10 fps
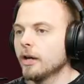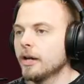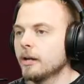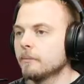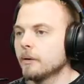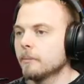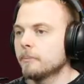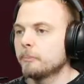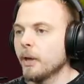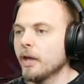um,
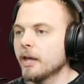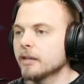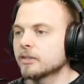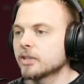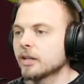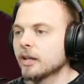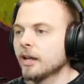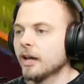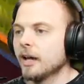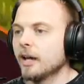Bert...
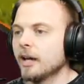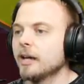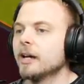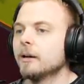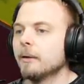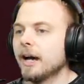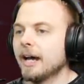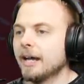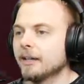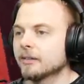Um,
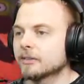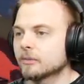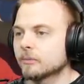and